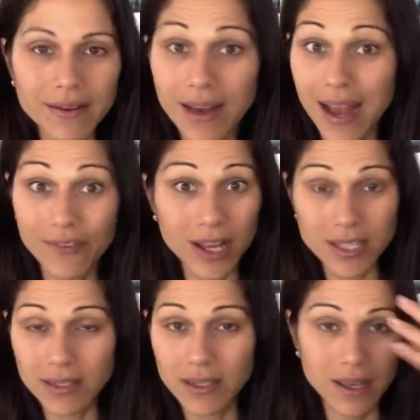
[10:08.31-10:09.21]
I've
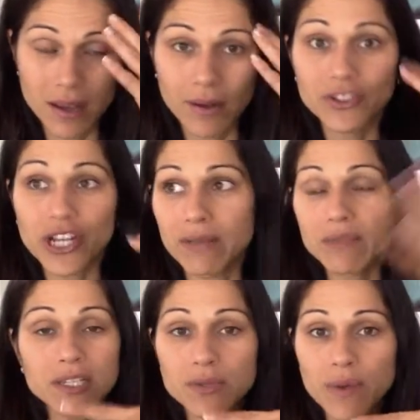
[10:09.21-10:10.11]
lost
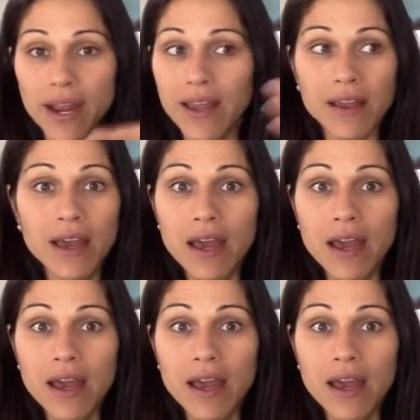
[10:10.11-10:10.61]
James's rank.